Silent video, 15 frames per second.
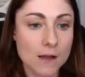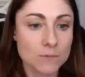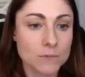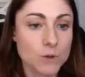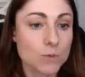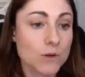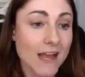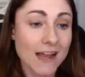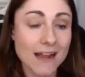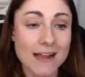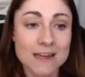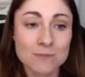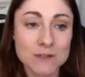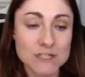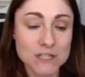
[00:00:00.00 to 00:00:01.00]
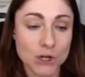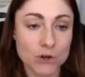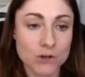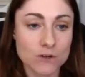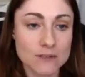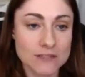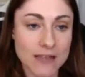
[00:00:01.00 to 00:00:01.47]
you get any
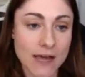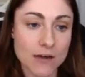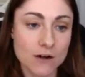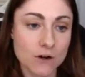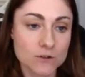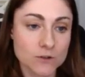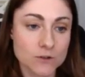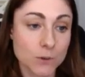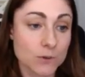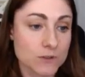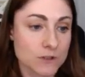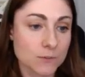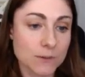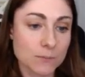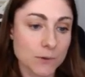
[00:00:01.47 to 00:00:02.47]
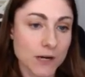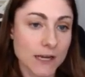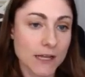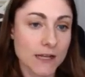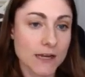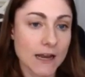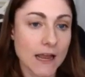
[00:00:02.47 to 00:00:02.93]
materials that are supposed to be
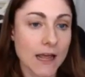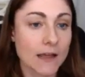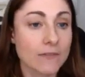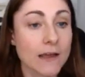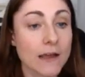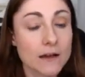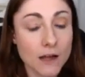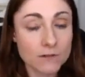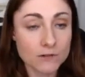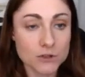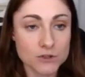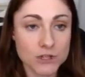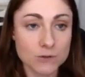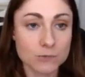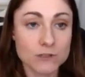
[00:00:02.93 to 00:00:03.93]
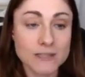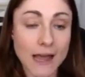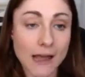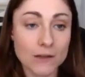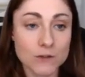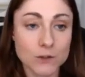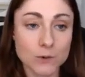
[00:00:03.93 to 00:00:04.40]
printed. And that cover sheet will
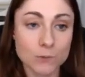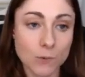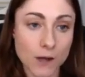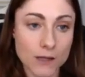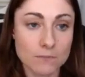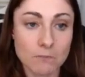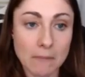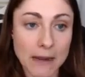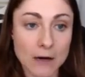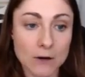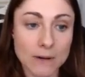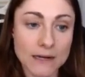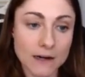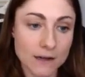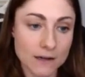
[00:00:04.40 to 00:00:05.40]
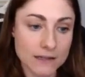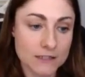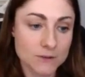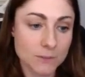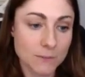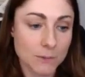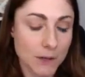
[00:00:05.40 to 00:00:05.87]
tell you what may or may not need
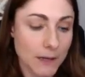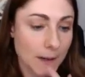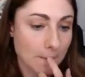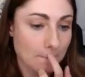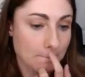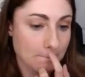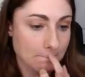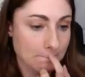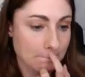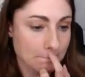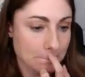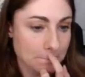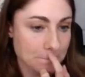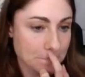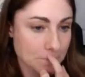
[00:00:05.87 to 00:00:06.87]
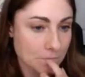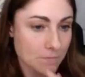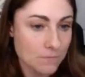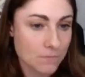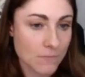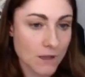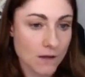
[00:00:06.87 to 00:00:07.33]
to be printed.
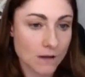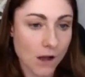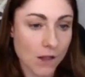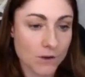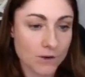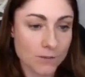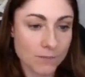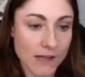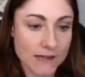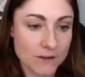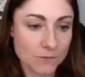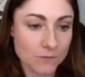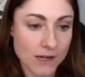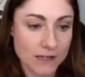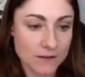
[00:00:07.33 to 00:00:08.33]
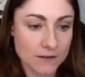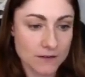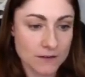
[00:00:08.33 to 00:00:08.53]
Color in black and white.